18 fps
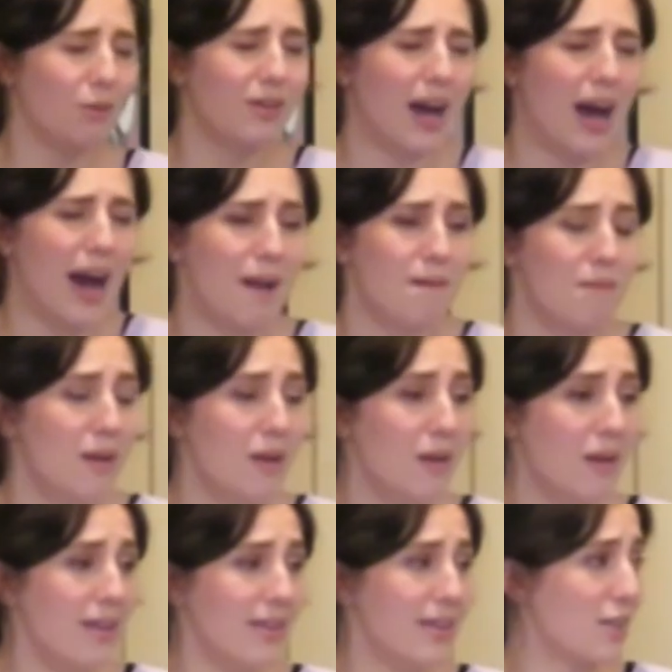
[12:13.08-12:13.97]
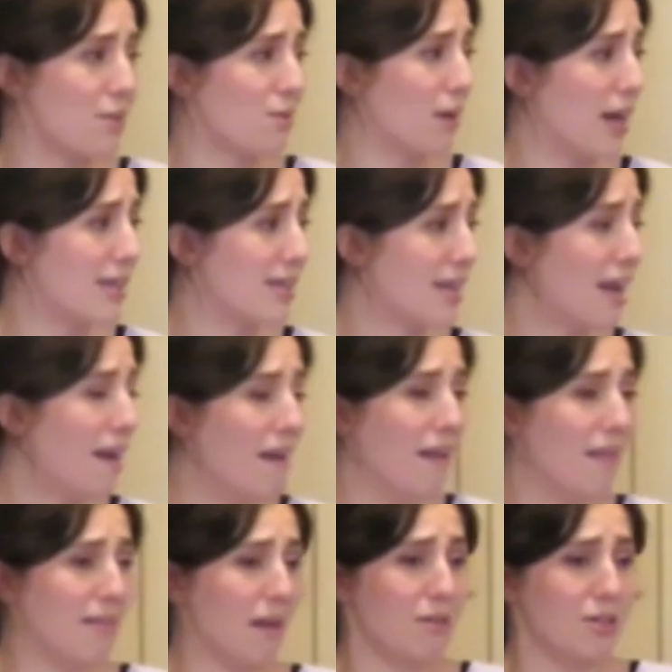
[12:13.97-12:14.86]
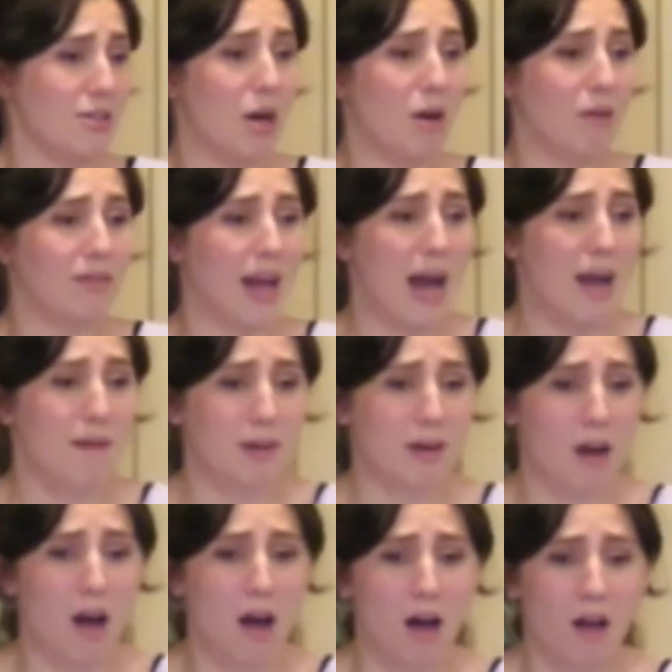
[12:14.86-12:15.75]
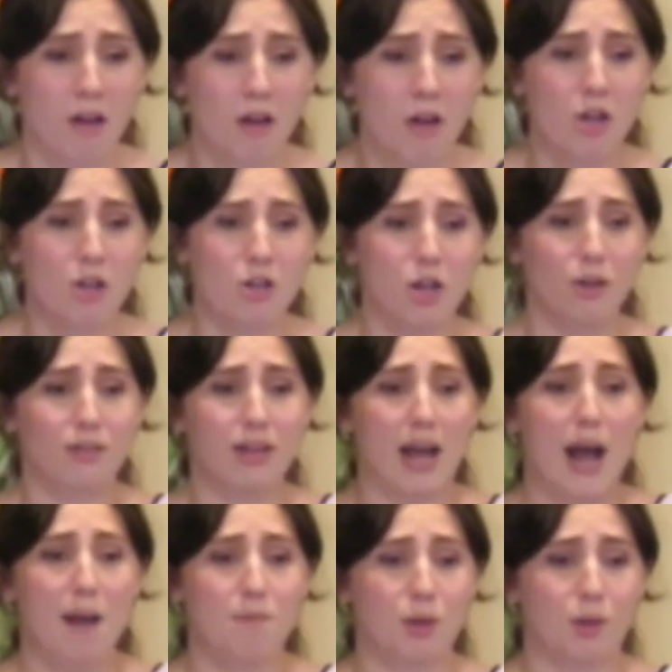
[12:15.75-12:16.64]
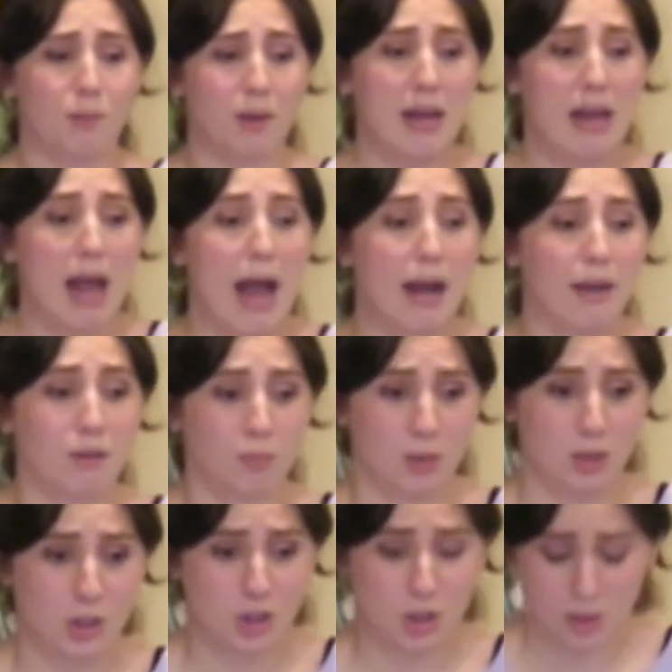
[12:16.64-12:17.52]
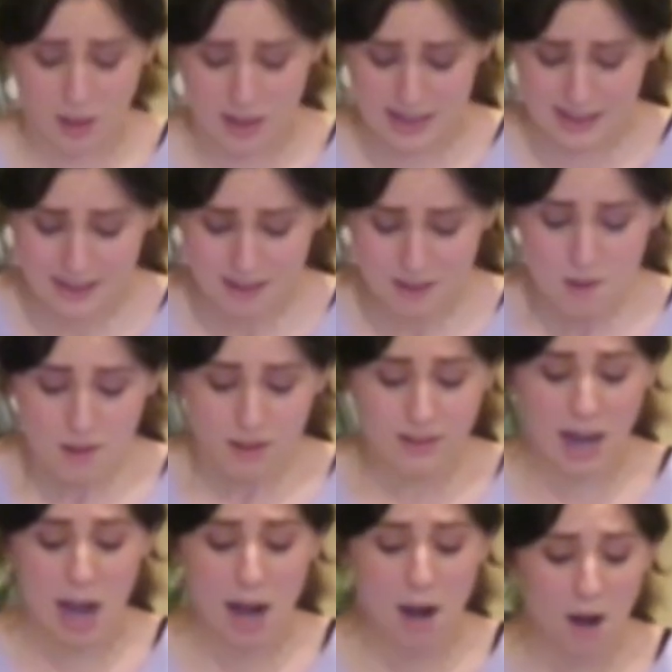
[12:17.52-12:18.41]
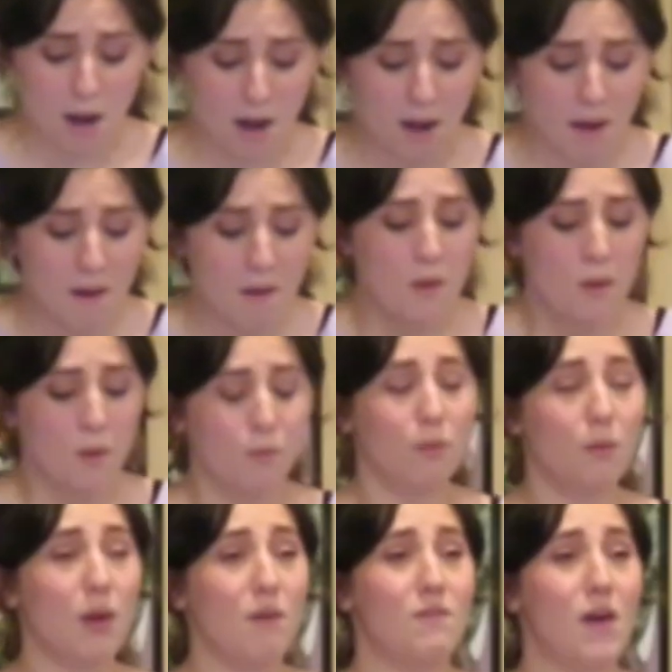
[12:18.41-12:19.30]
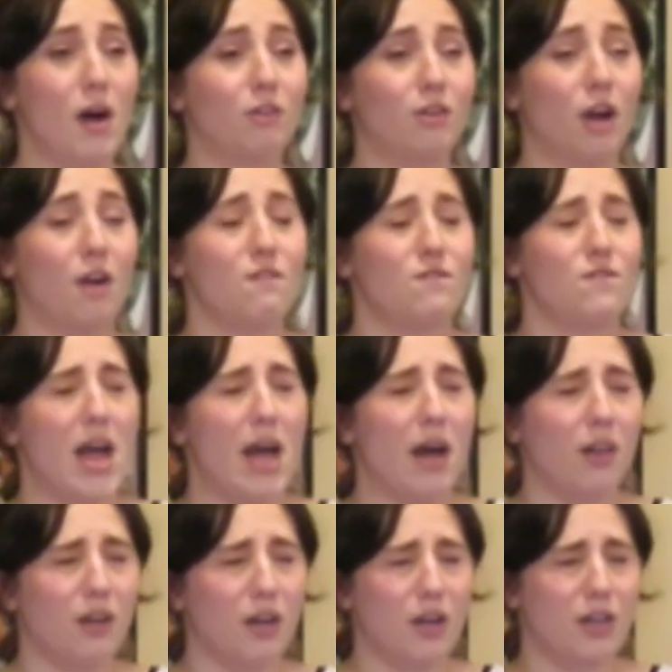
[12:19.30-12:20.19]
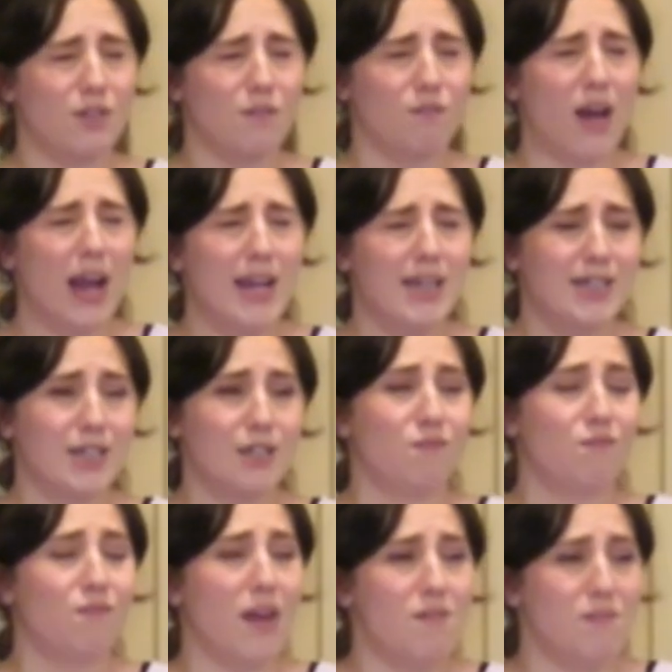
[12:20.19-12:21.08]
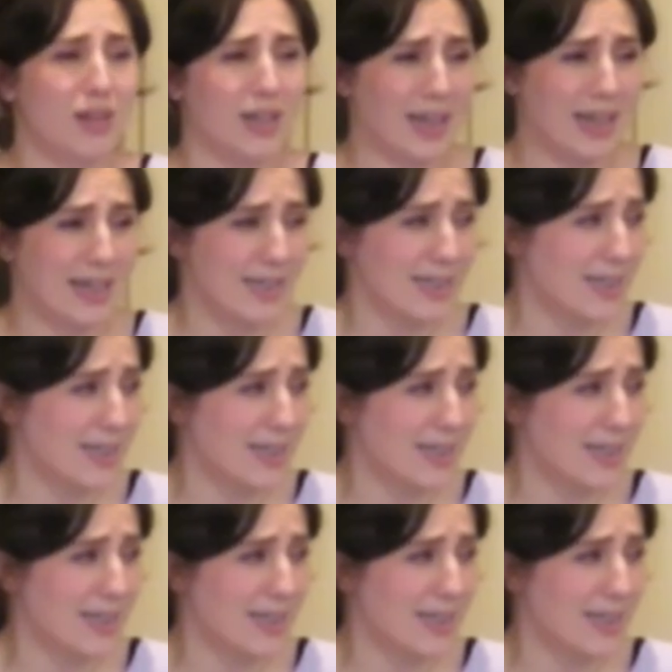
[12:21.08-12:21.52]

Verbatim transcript: time. There was no time at all, no time to react, rejoice, terror. We felt our failures, vices, vividly,